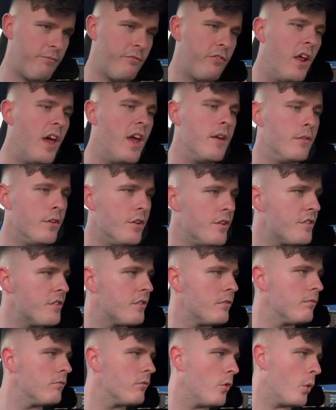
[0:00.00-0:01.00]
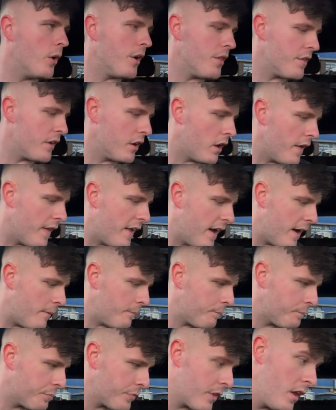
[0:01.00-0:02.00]
flavours or anything like that.
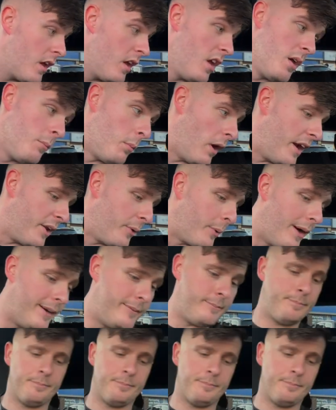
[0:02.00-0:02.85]
But anyway,